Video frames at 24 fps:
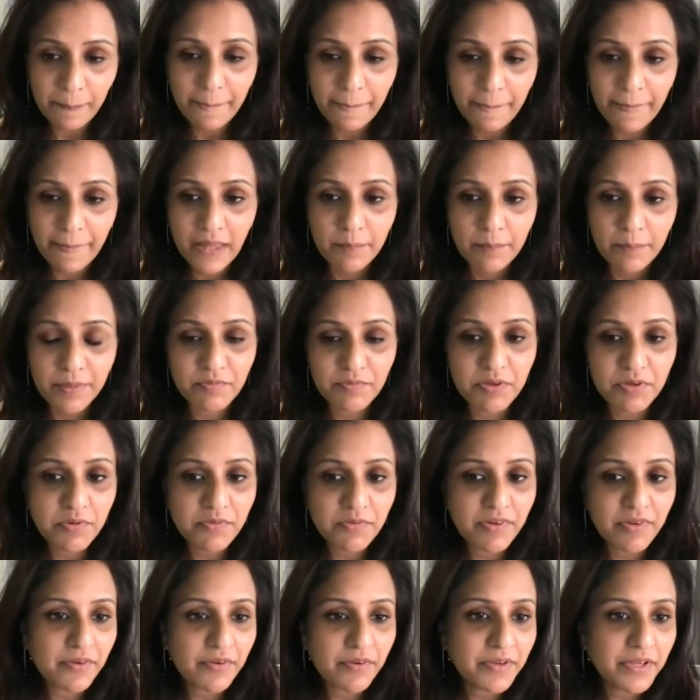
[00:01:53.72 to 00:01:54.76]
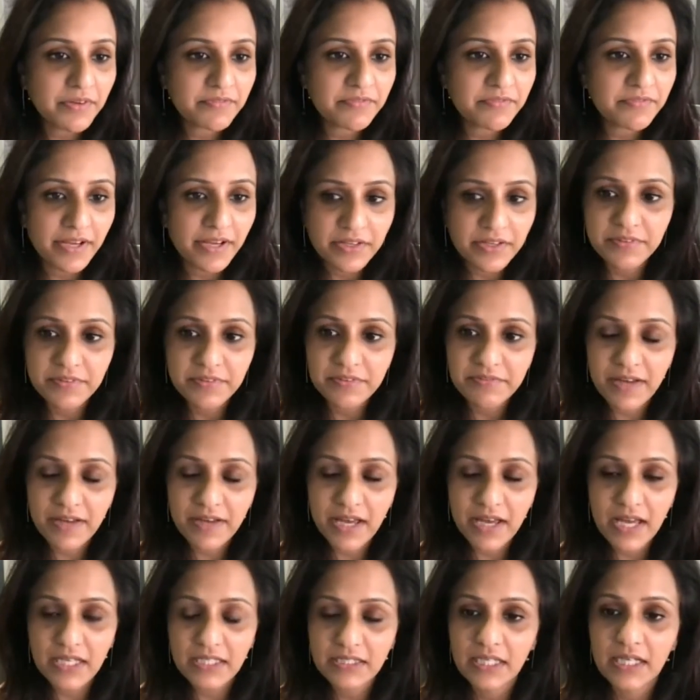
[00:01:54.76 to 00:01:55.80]
But we were very aware of the
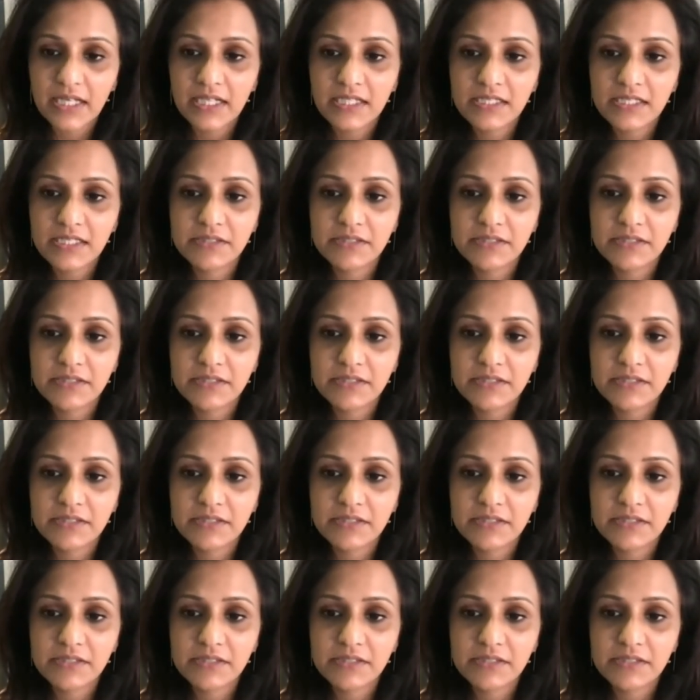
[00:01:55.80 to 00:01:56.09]
fact that